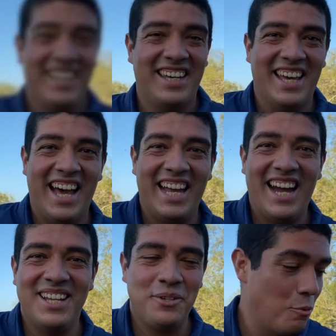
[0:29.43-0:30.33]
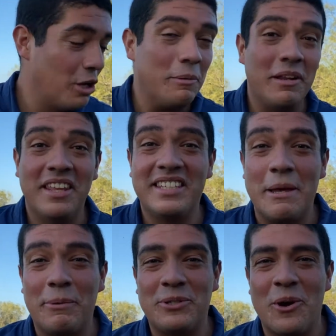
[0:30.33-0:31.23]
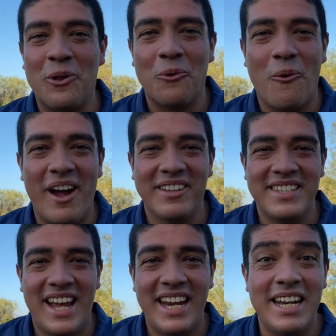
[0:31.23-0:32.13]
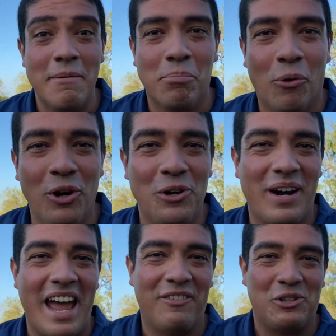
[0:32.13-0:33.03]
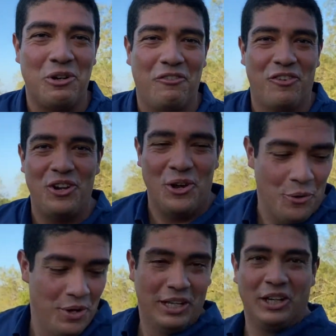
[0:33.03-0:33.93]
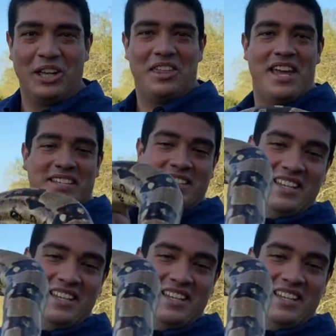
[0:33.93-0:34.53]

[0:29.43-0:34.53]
Hi guys, welcome to this episode of The Wild Side, and boy do I have a treat for you. Look at this.